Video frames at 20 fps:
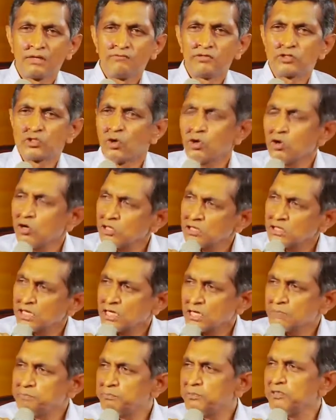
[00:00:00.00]
with all
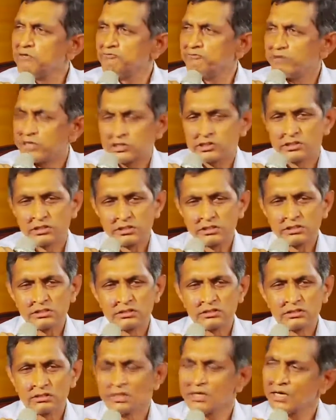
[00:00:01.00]
their imperfections,
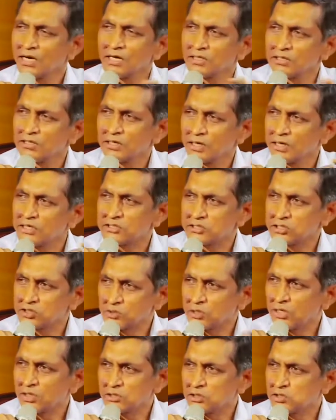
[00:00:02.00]
they held the country
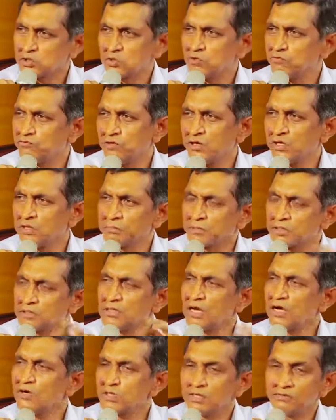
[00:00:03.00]
together so far, but
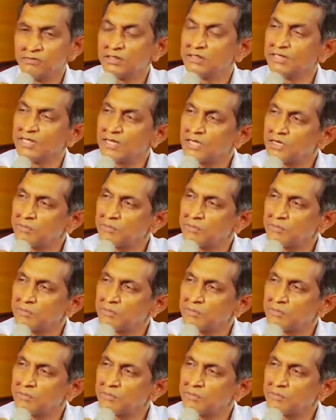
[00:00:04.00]
now even they